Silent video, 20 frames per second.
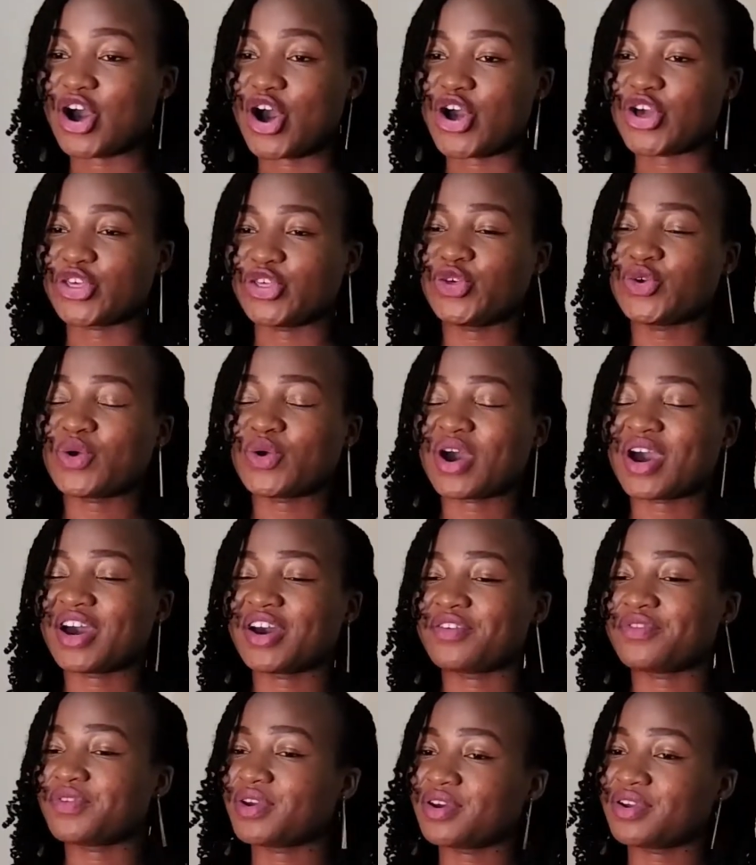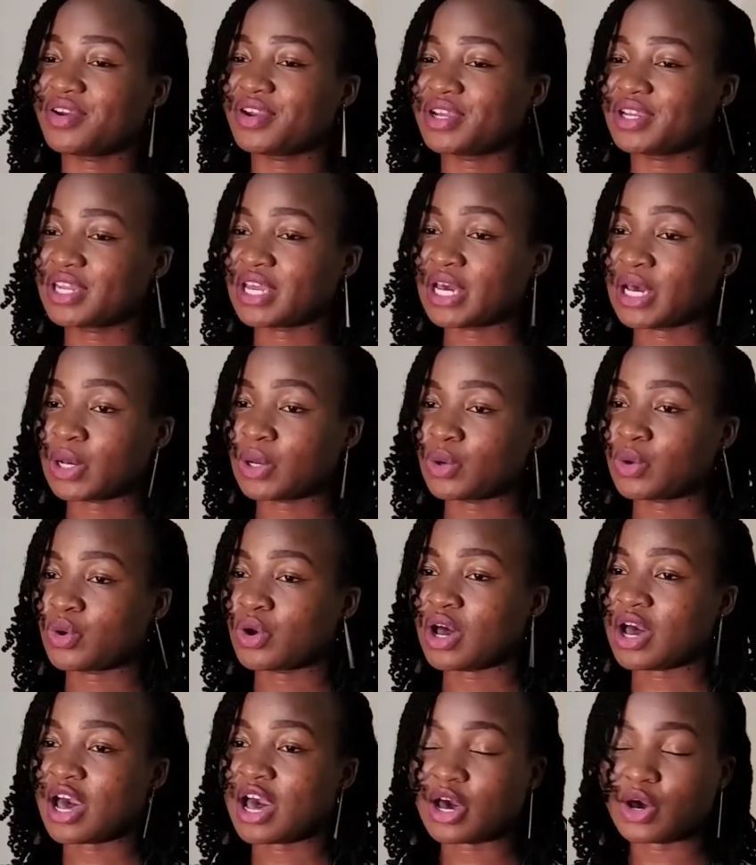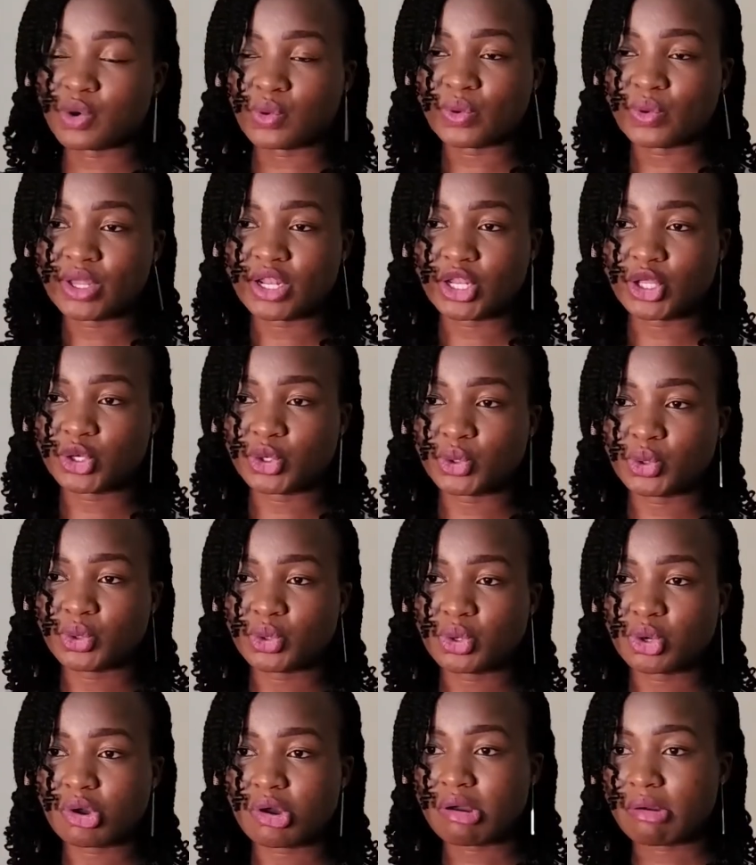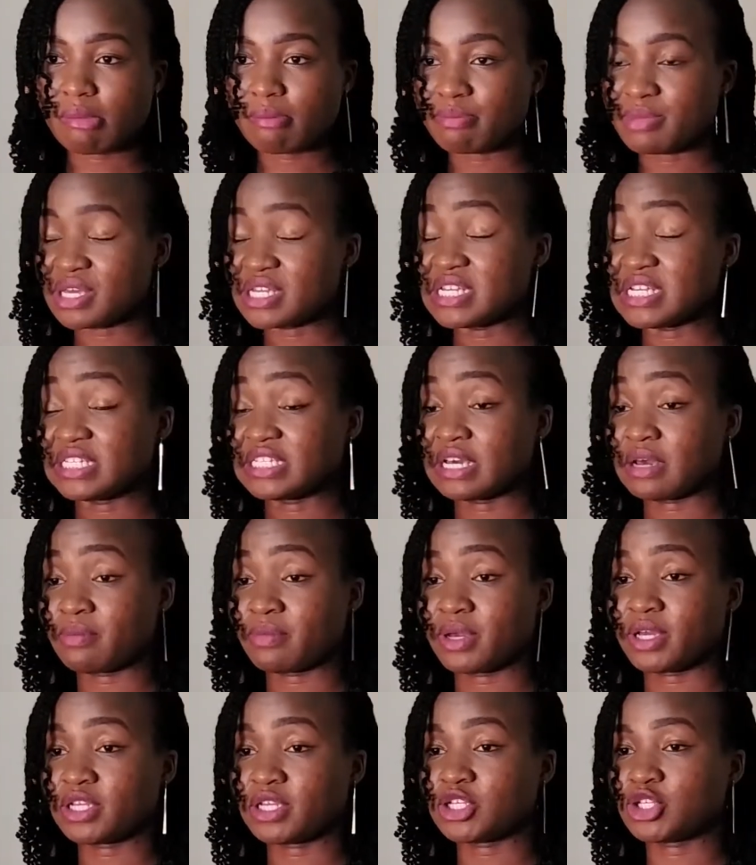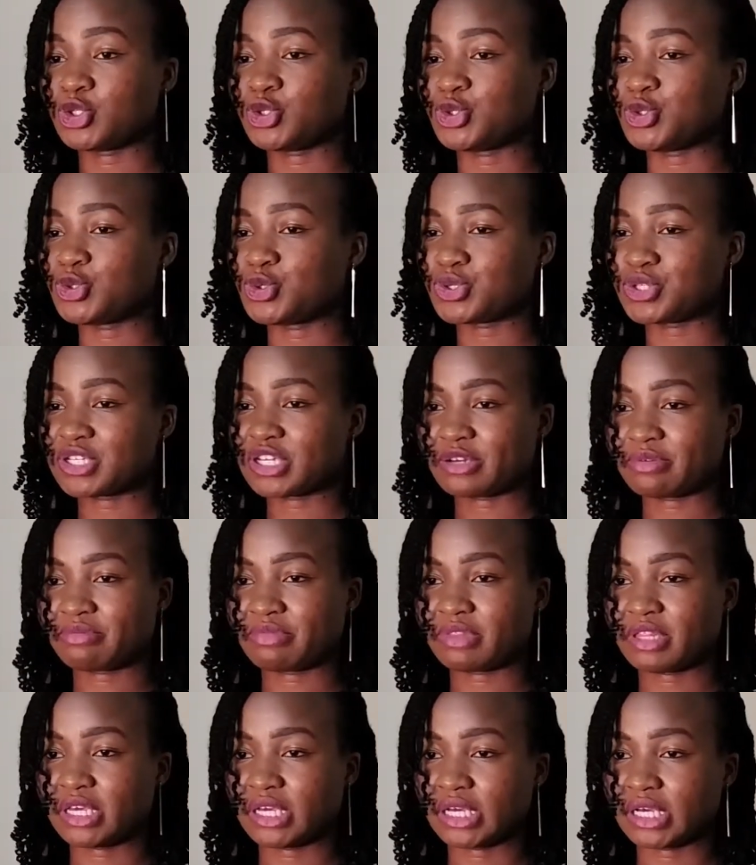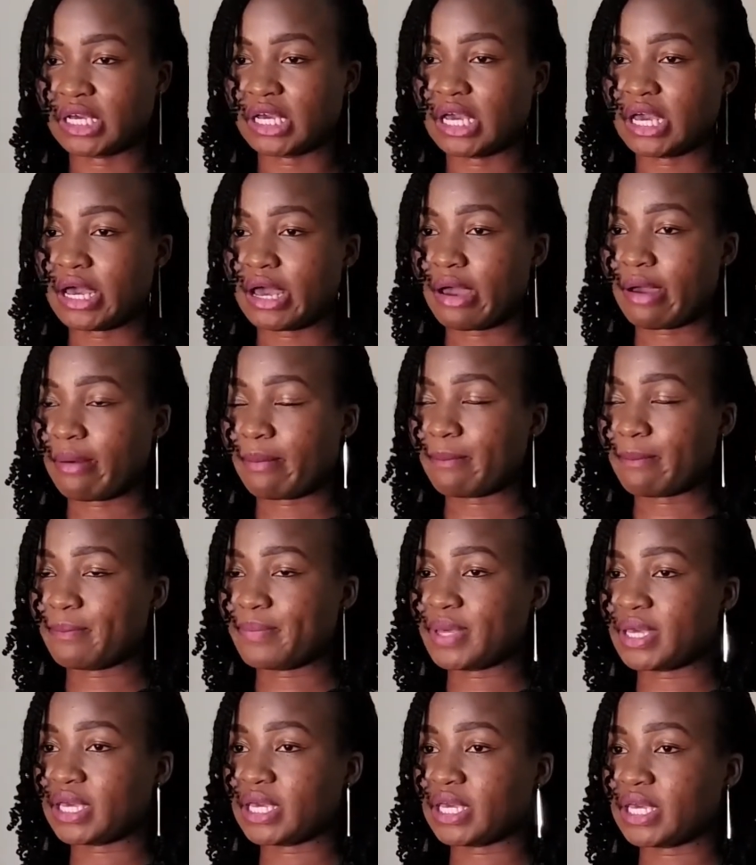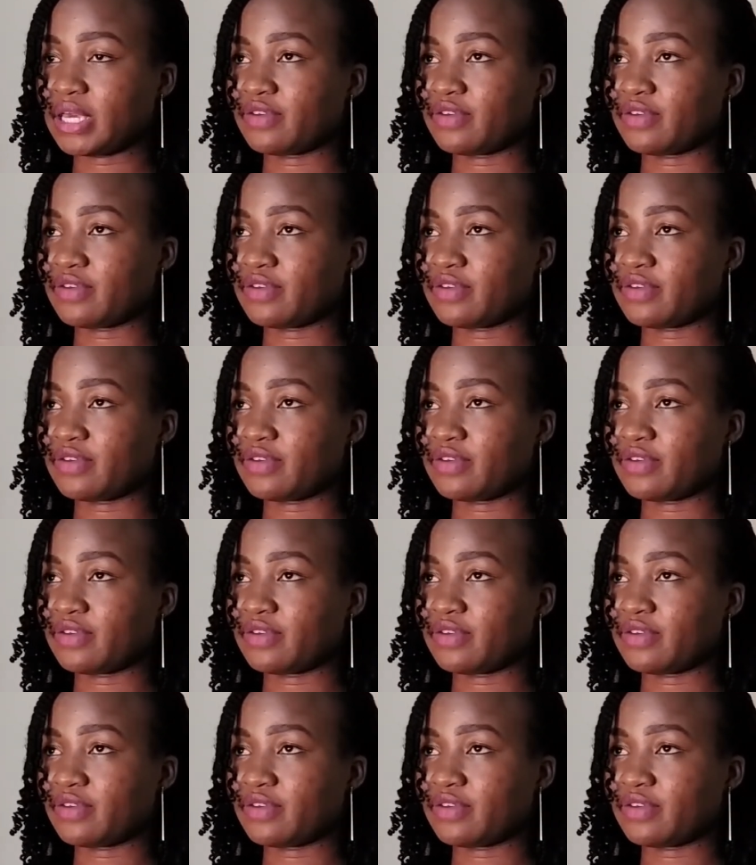you are fearing now, how will you be determined to do something? Be